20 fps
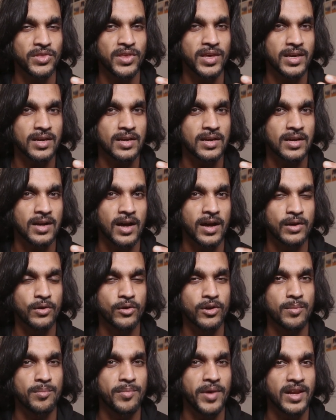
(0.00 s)
think are
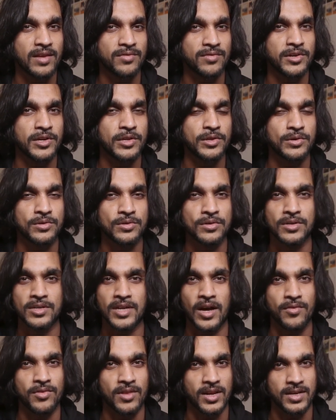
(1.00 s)
going to benefit you
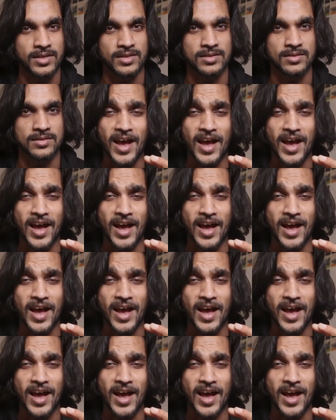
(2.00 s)
down the line.